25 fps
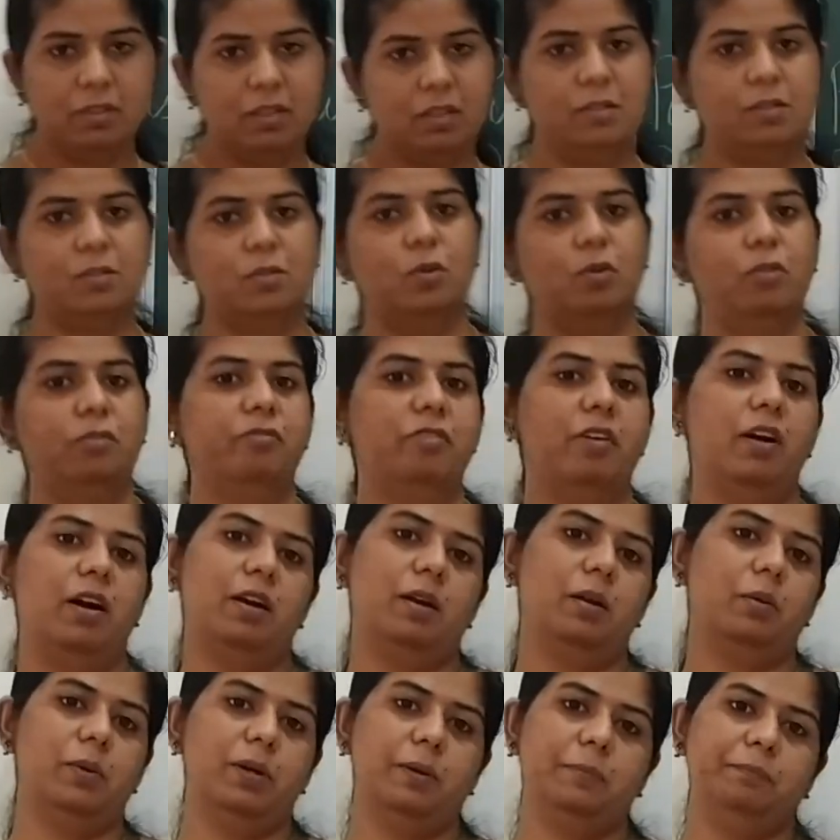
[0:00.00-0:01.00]
It's so
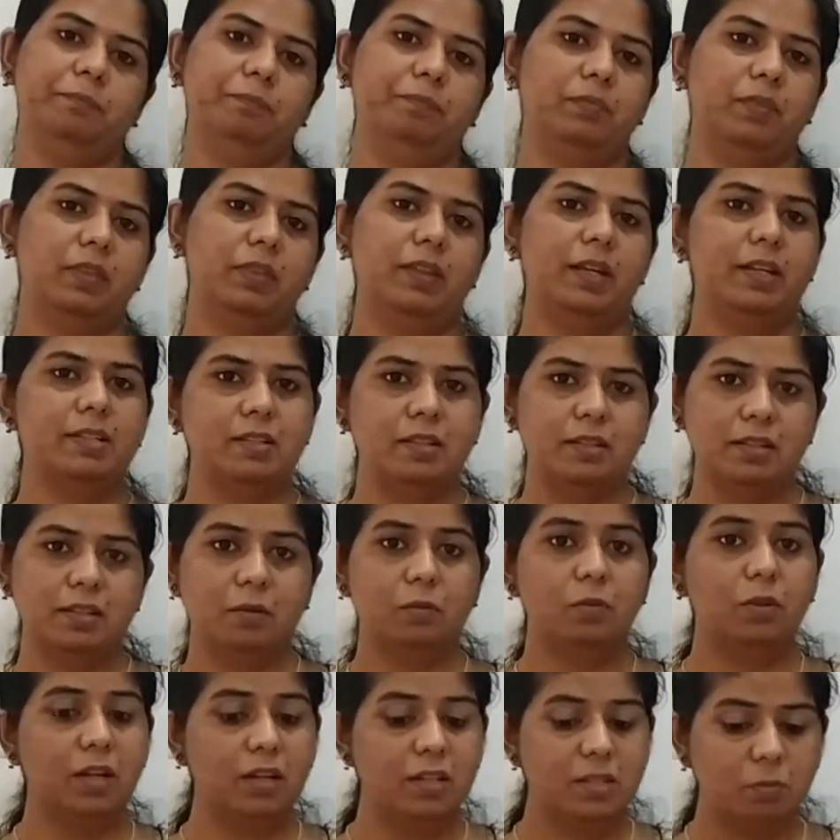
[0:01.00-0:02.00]
far away. That's the
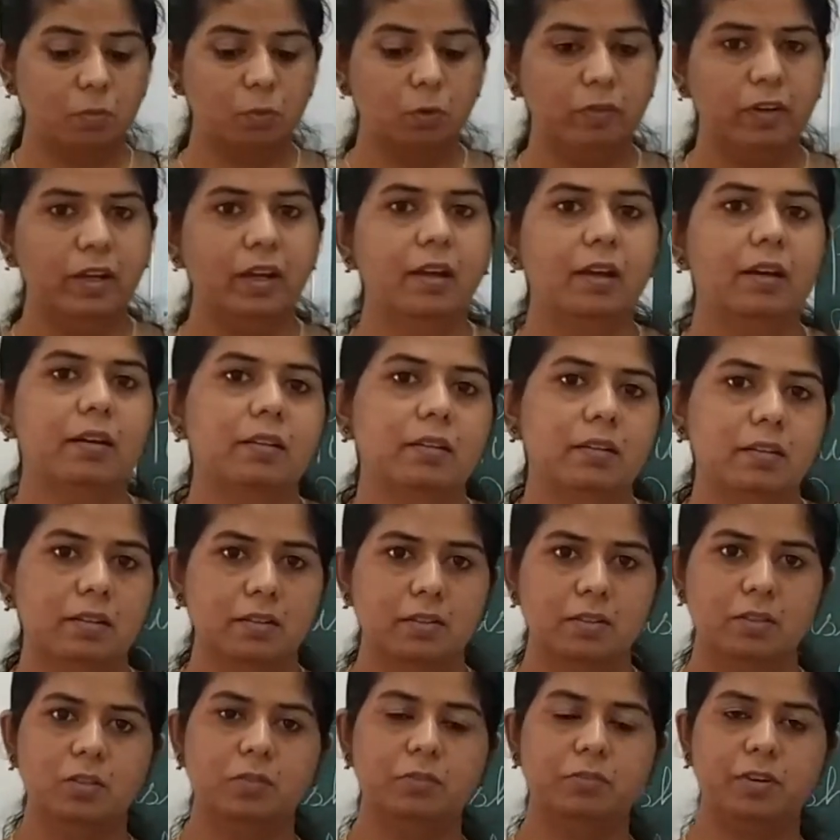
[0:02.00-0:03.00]
difference. That is moving
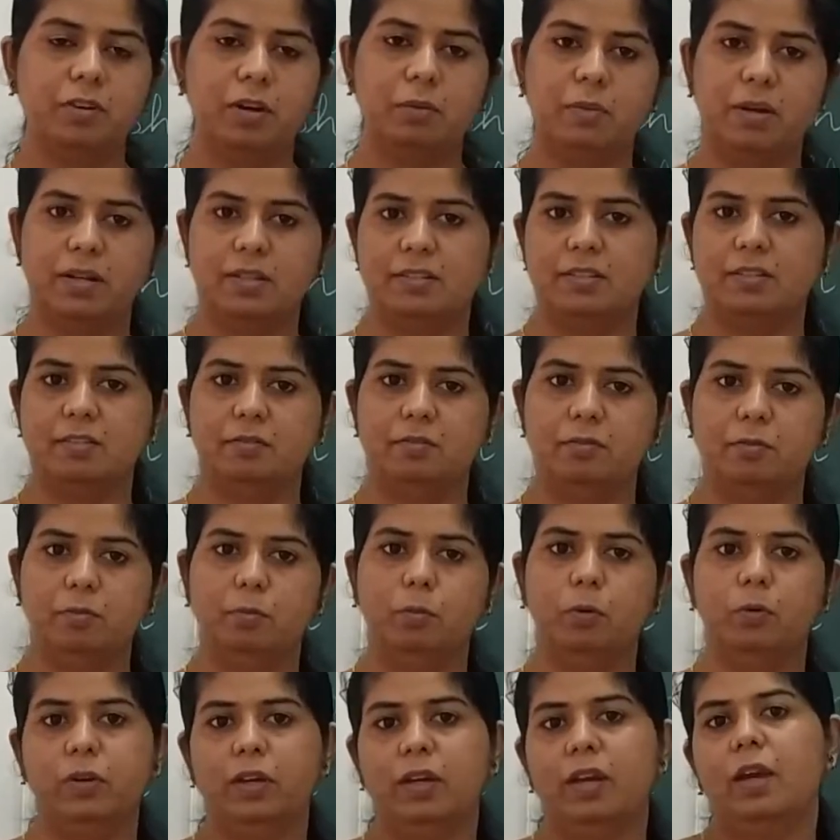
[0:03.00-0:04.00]
from us,
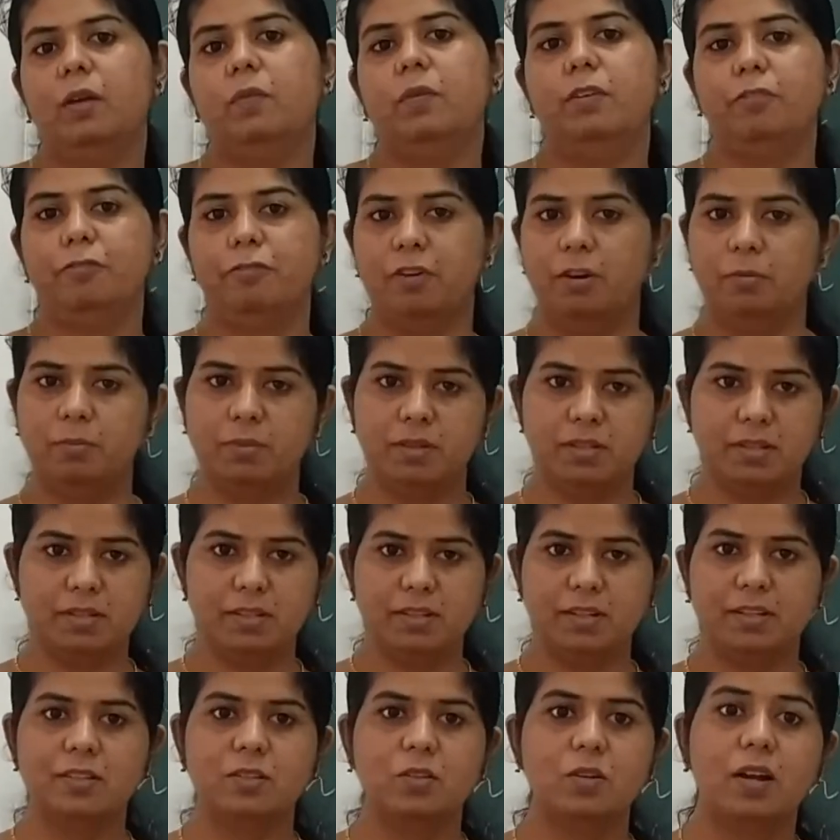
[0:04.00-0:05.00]
moving away from
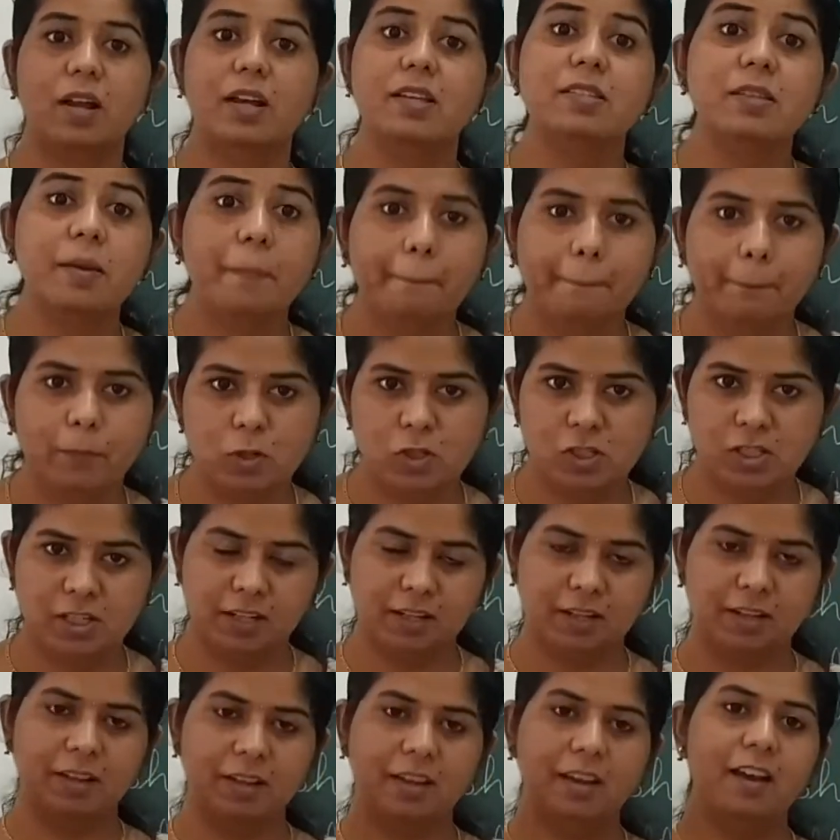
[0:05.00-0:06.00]
us. It is known as
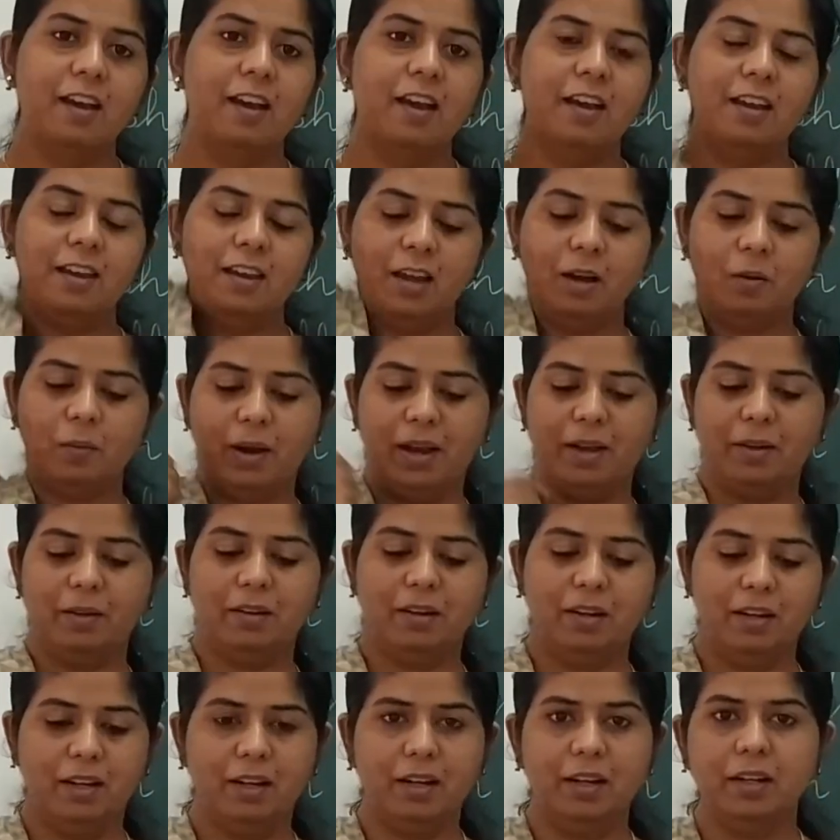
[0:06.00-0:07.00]
pushing. Now
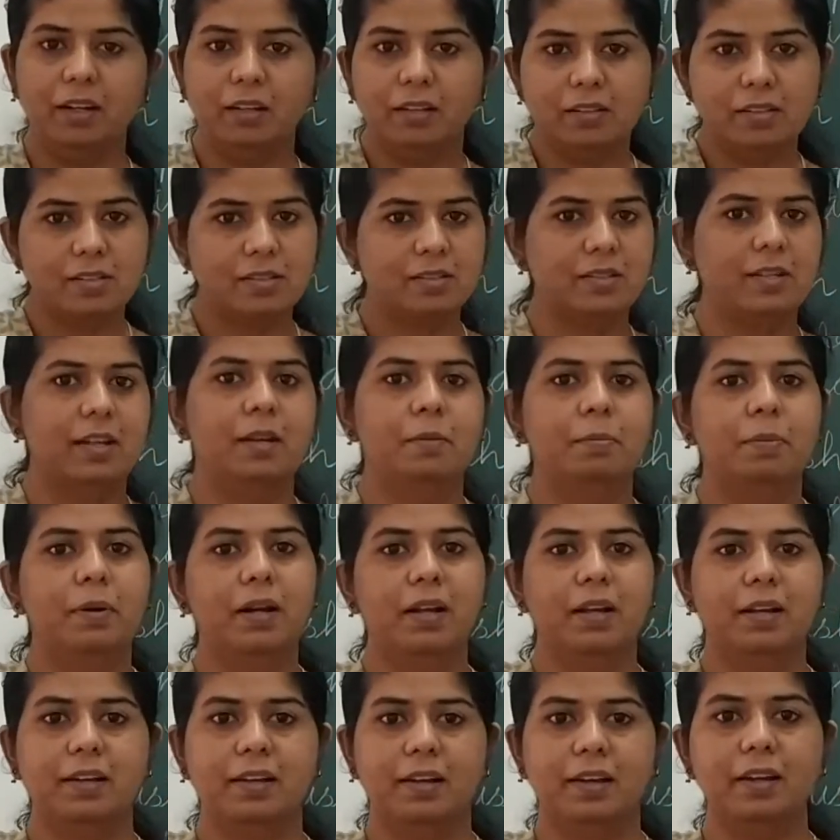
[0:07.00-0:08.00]
I need the staple
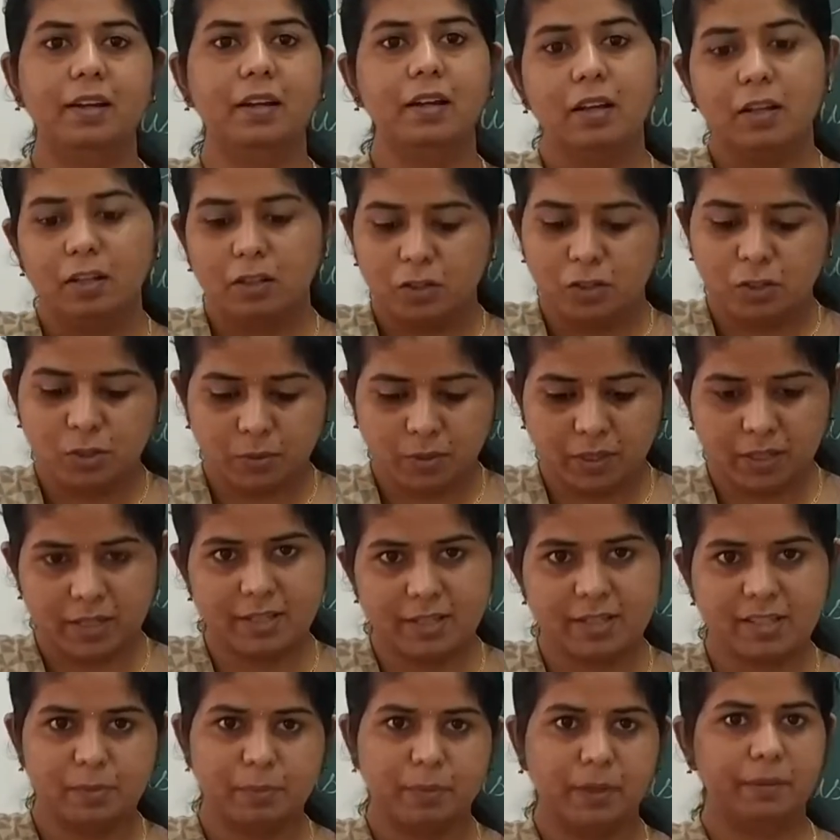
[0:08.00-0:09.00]
again
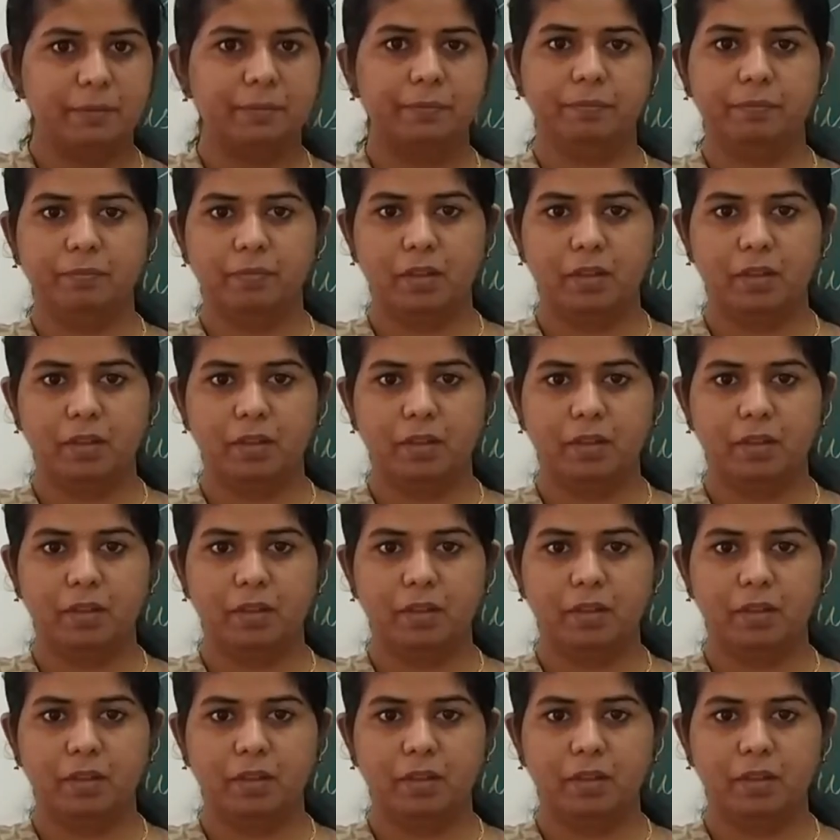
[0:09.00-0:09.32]
towards me.